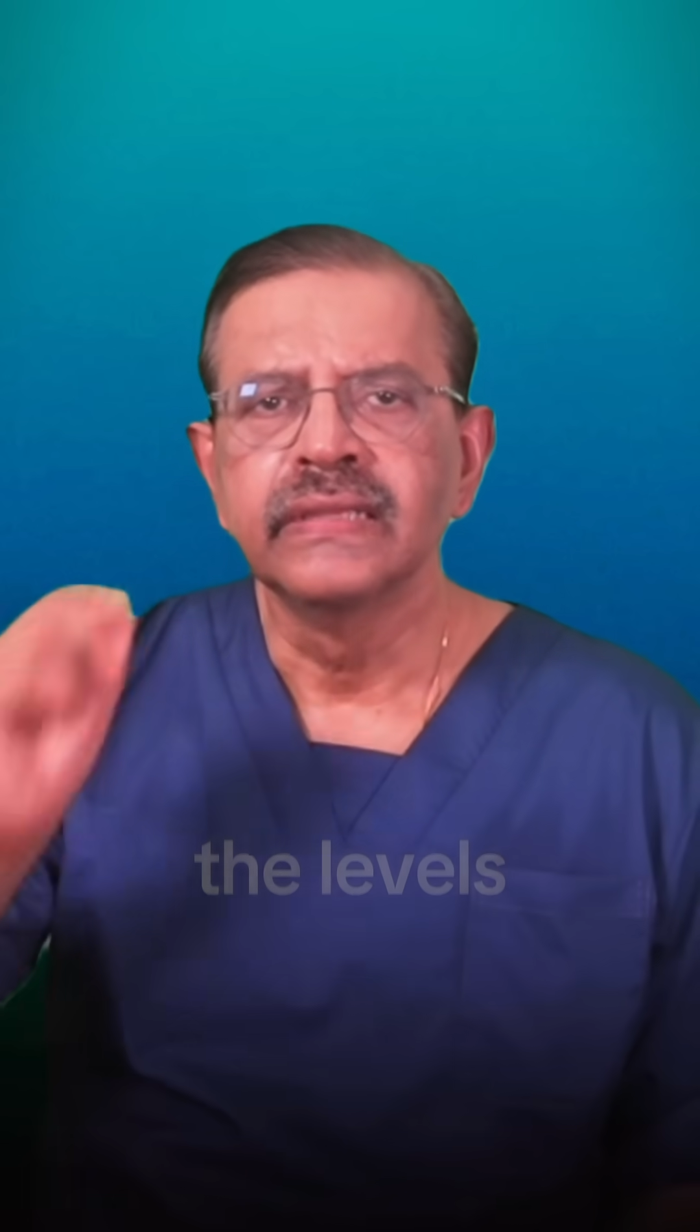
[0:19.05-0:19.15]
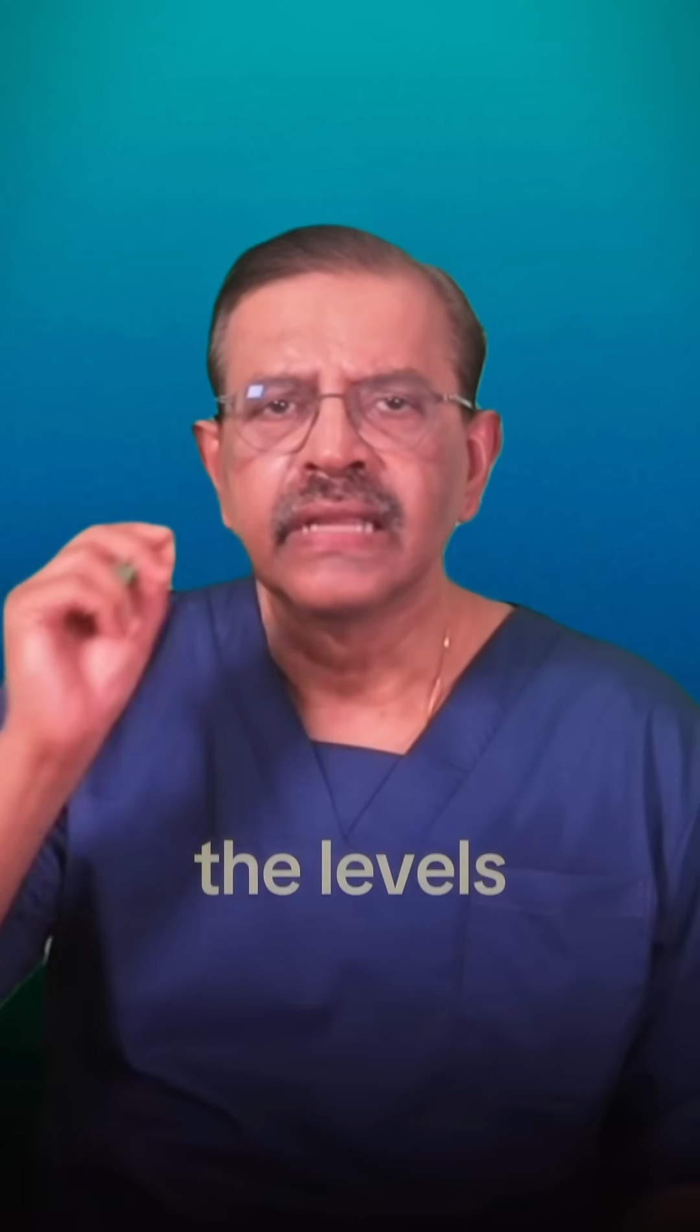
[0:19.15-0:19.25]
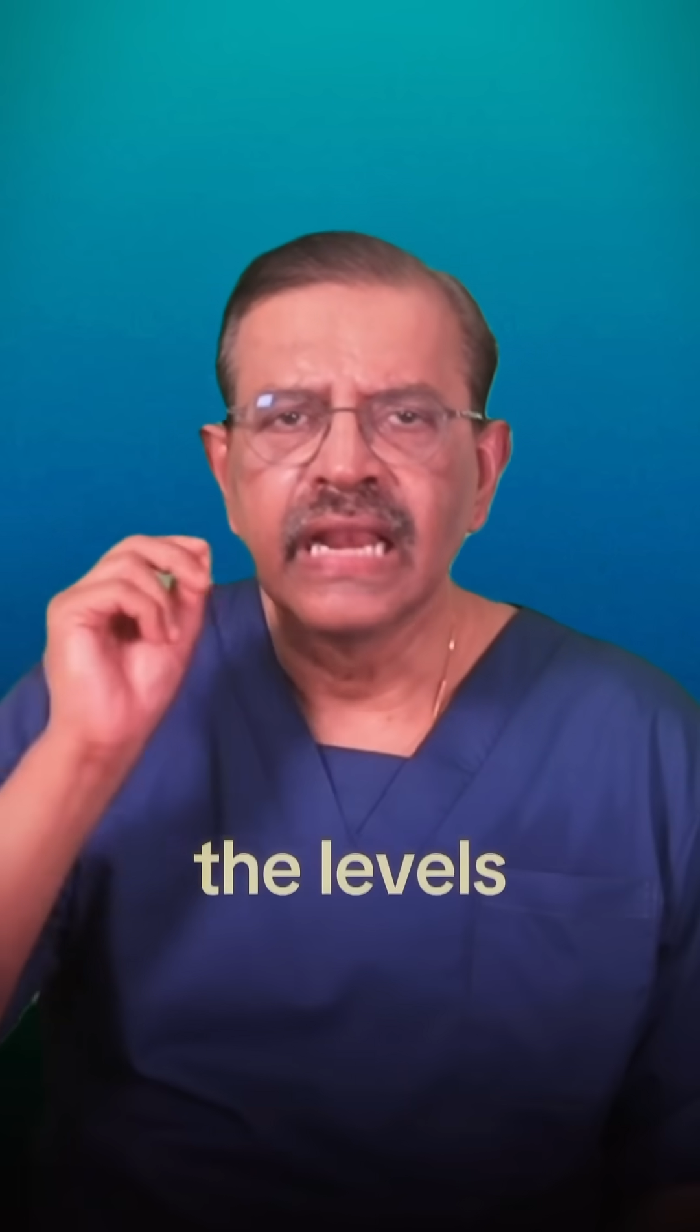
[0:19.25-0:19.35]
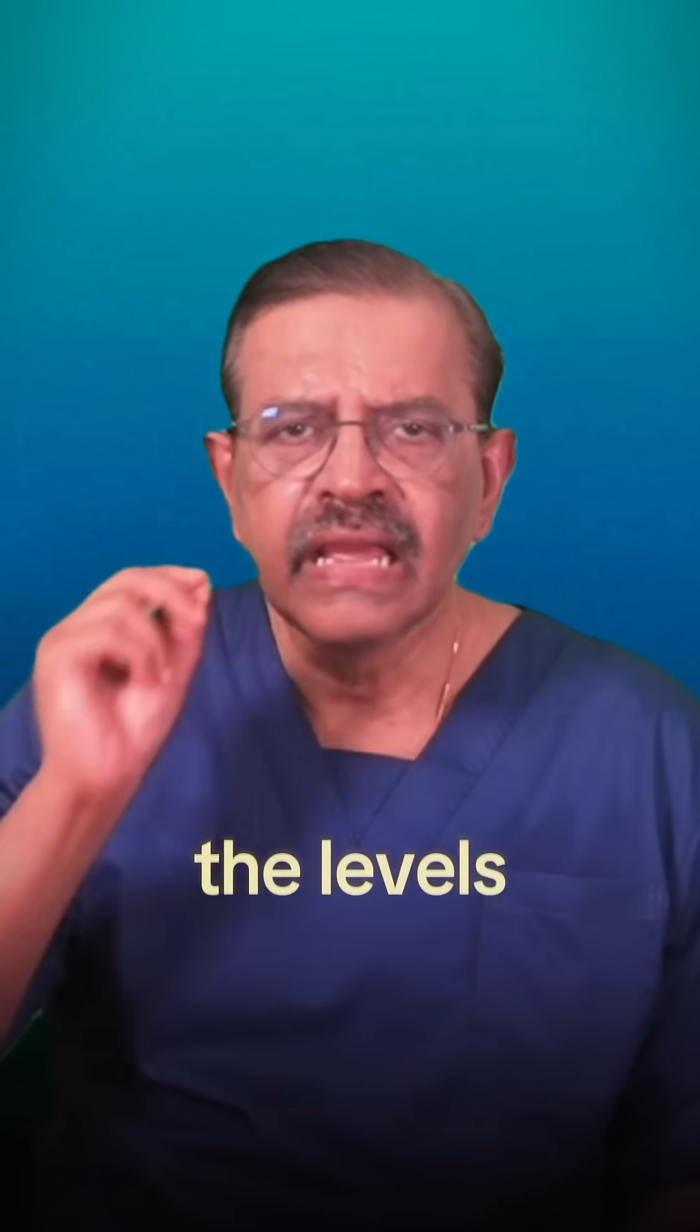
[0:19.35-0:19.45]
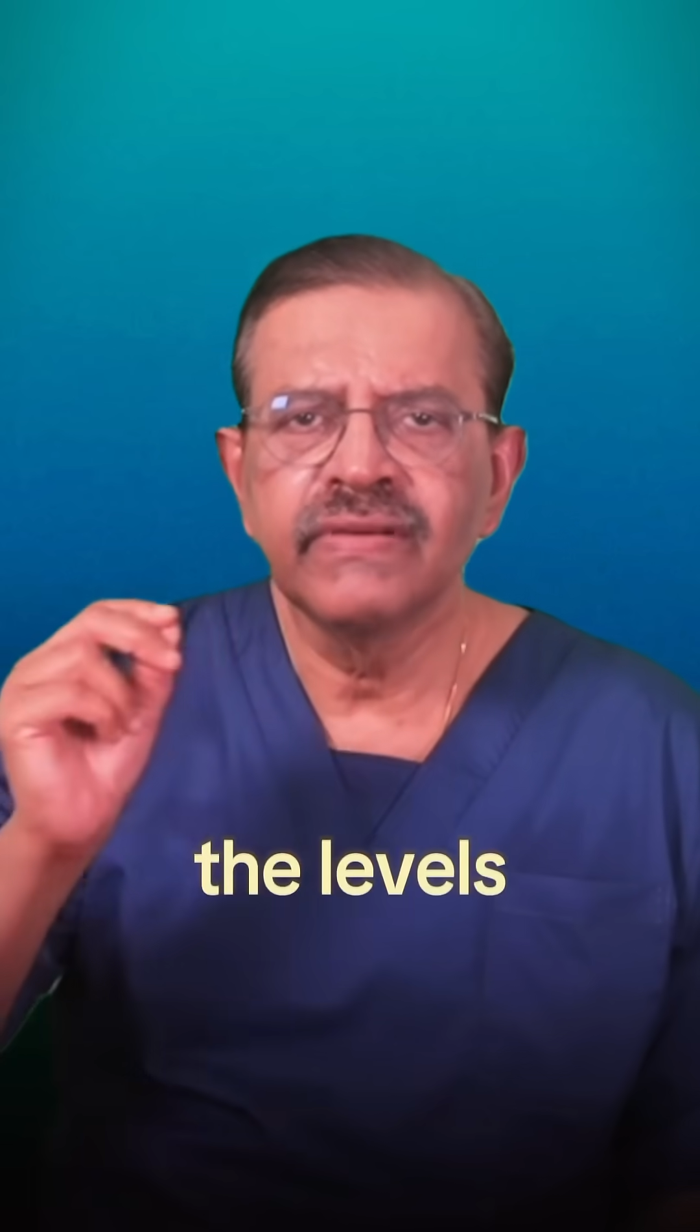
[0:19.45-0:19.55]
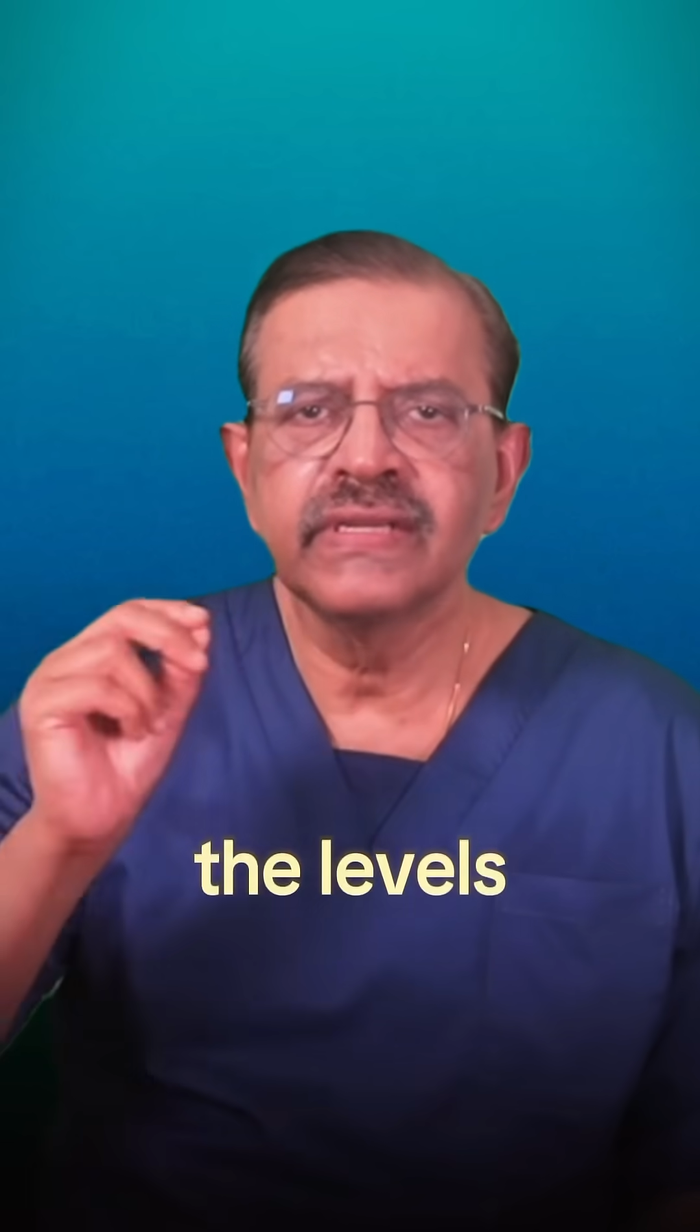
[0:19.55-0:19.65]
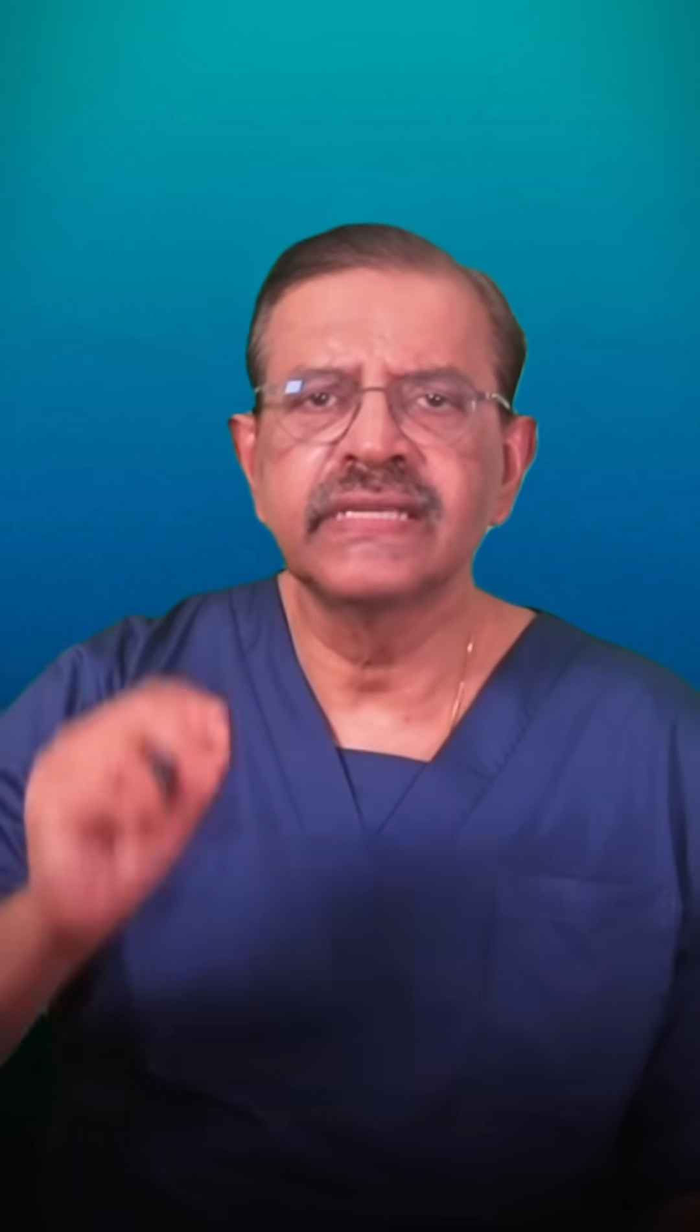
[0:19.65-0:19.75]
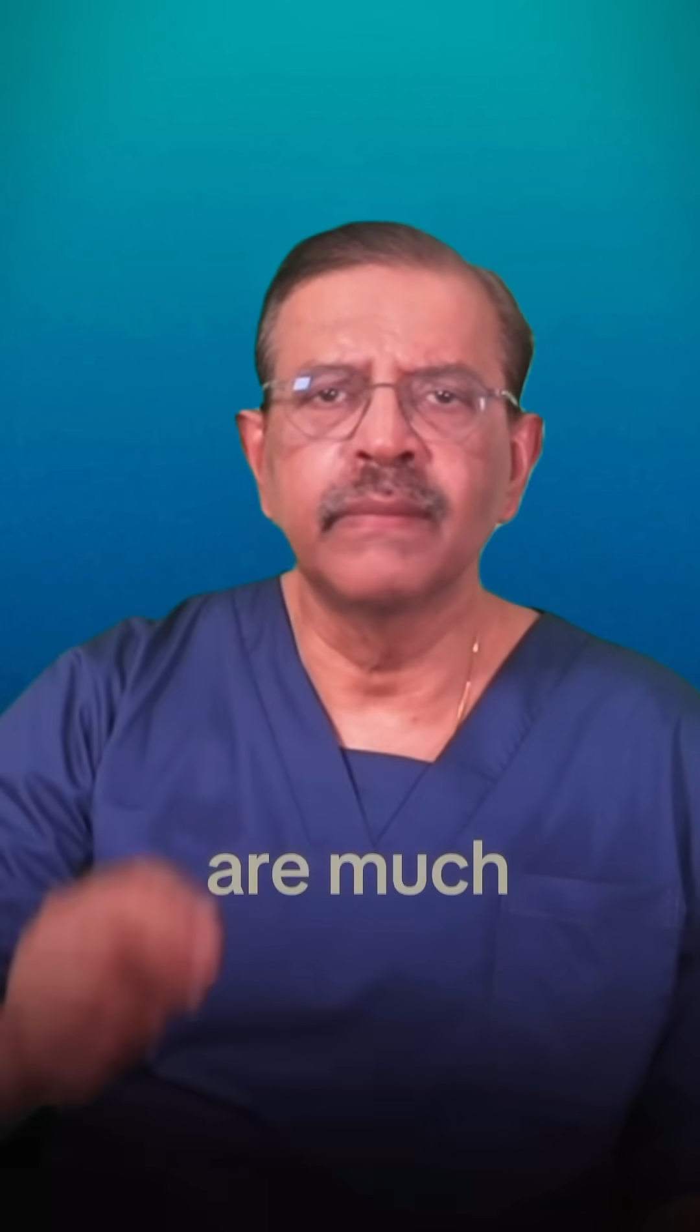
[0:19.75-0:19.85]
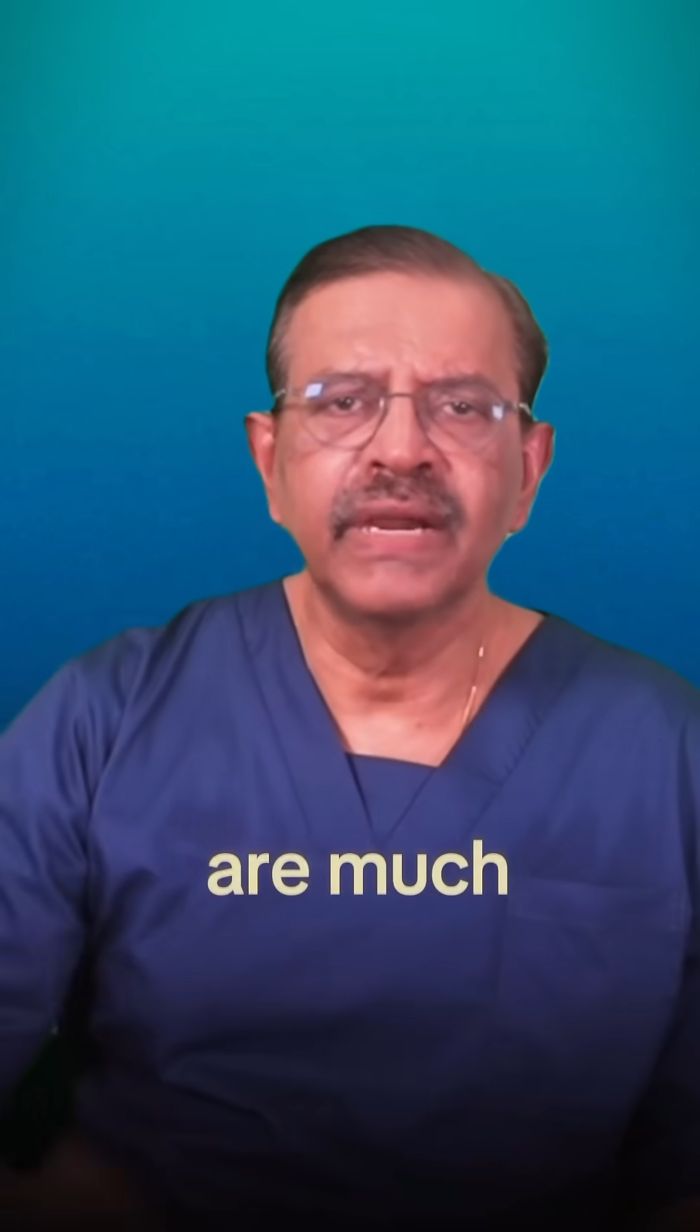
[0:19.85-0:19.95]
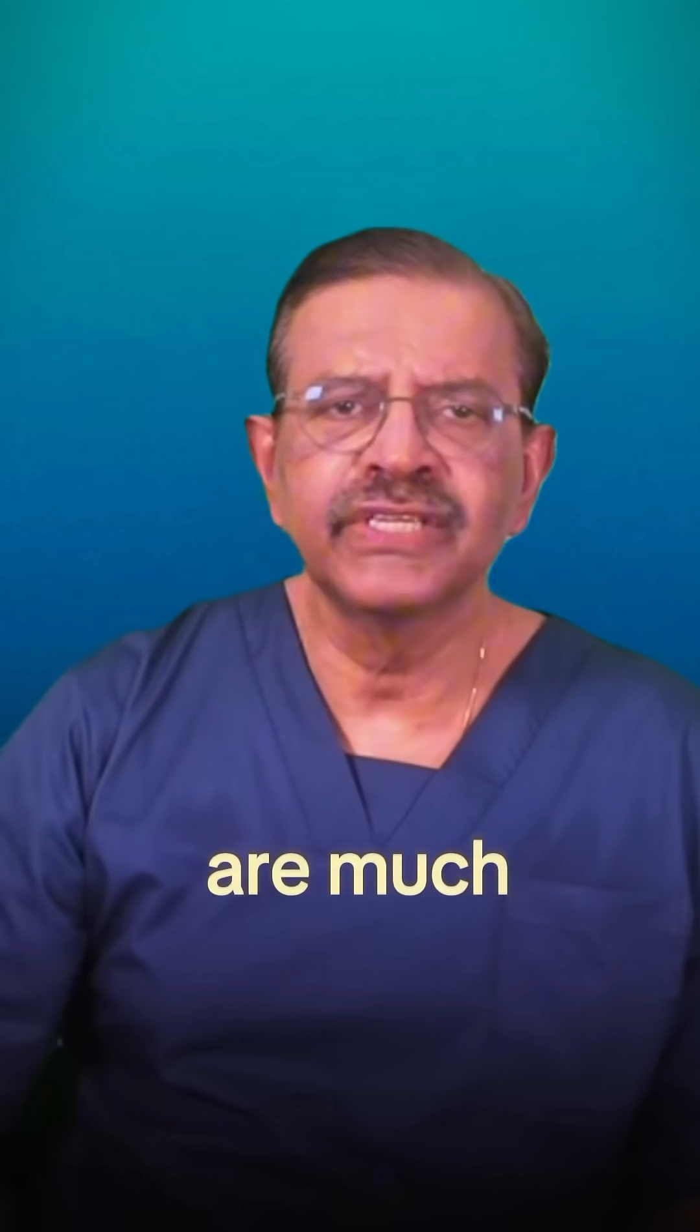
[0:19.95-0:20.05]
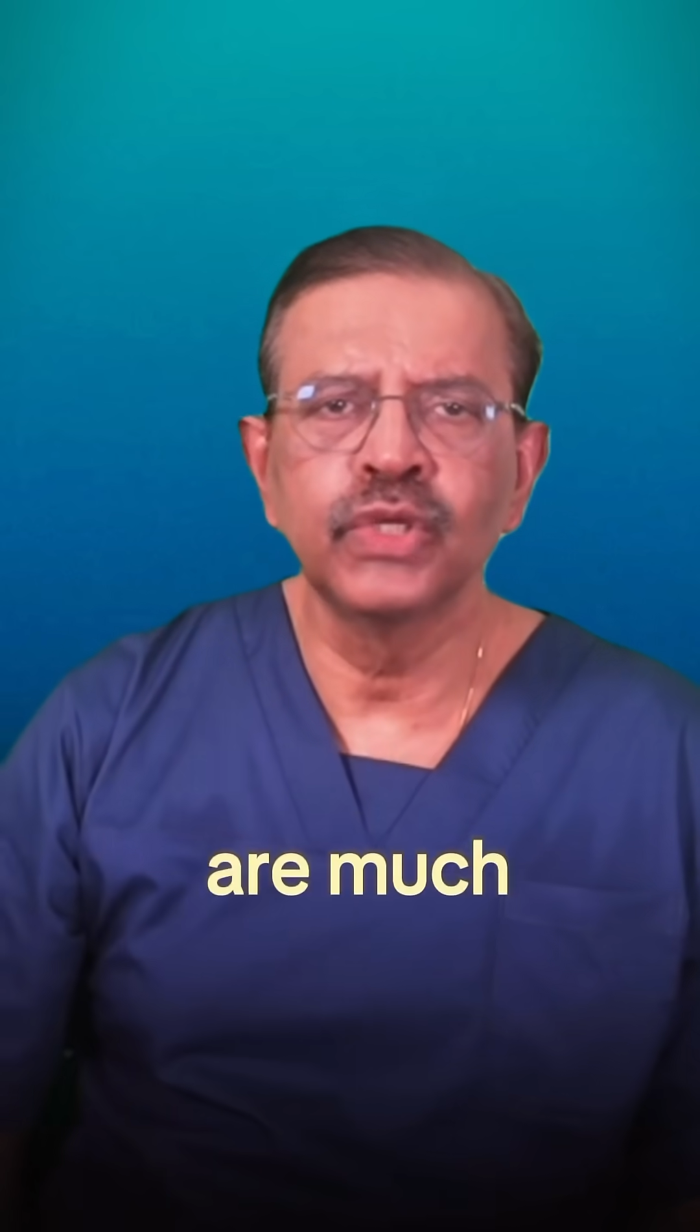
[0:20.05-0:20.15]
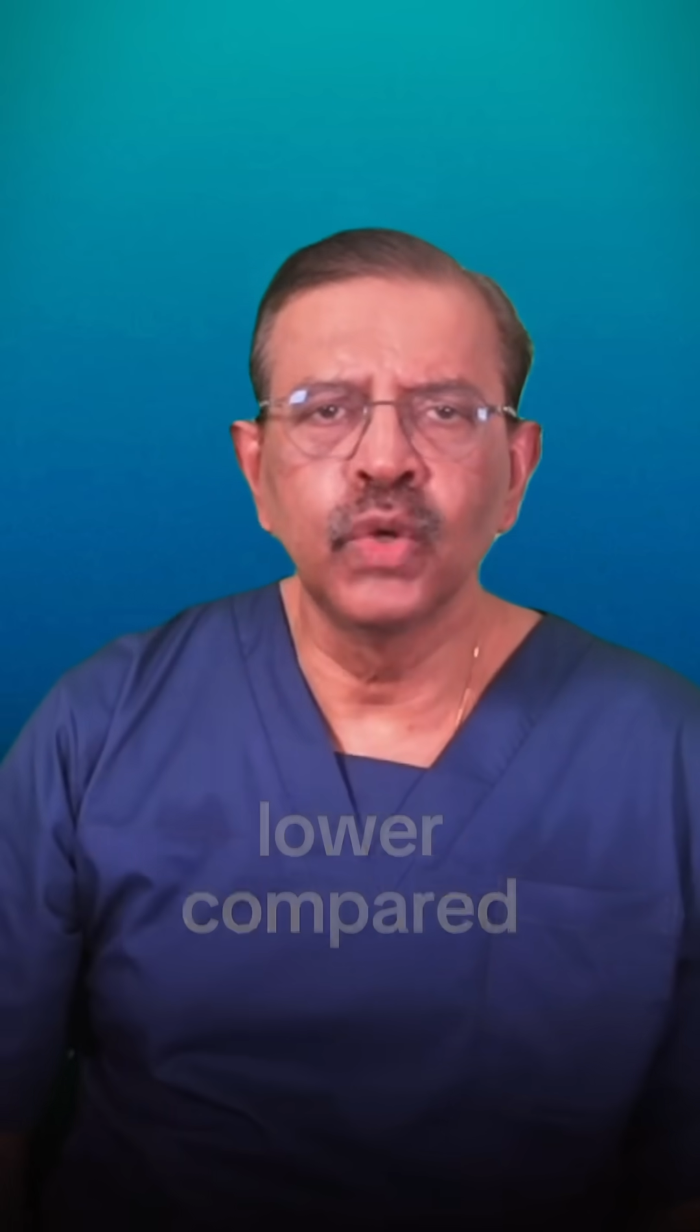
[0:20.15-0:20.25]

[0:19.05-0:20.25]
The levels are much